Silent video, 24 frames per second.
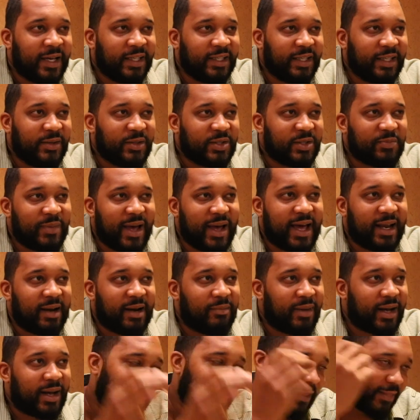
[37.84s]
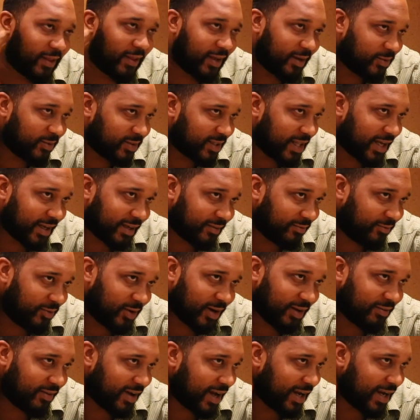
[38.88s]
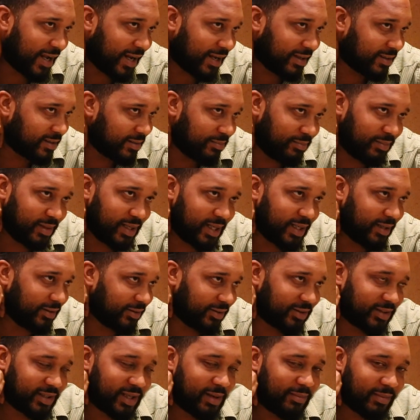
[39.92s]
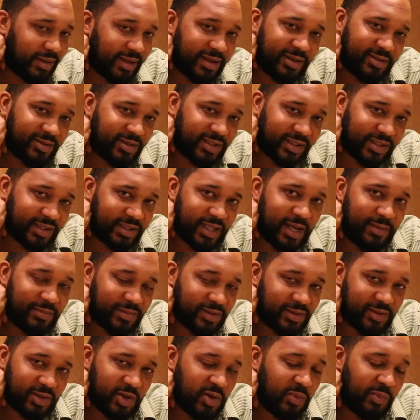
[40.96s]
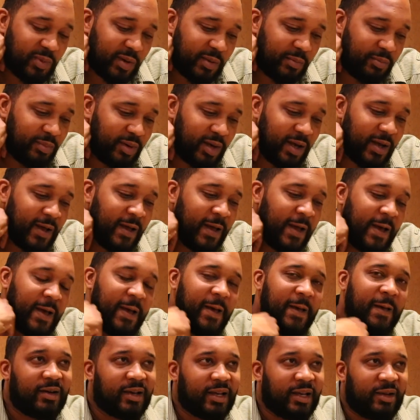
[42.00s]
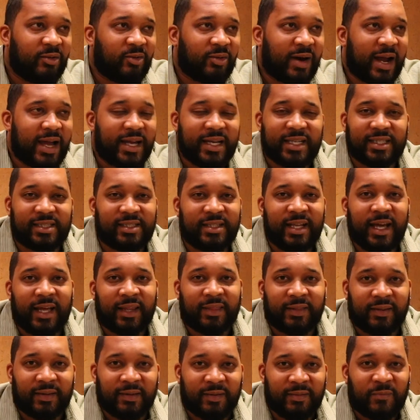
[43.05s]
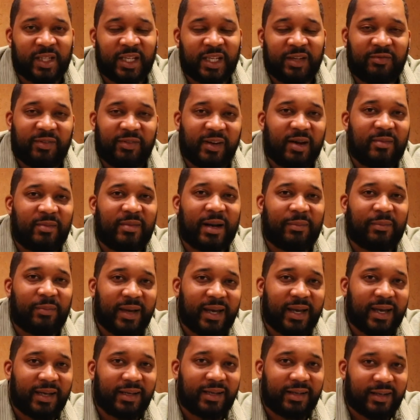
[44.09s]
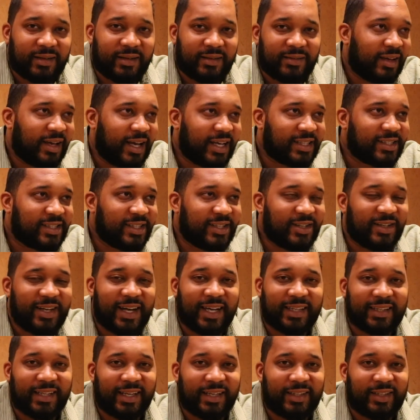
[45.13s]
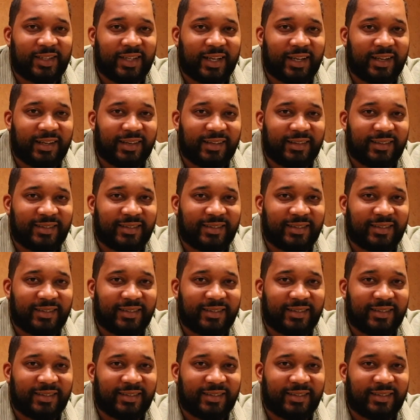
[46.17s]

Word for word: She was mad about, I think it was like $45 a month or something something. It was just something stupid, but it's right, it's nothing. She felt my pain though. I still got that check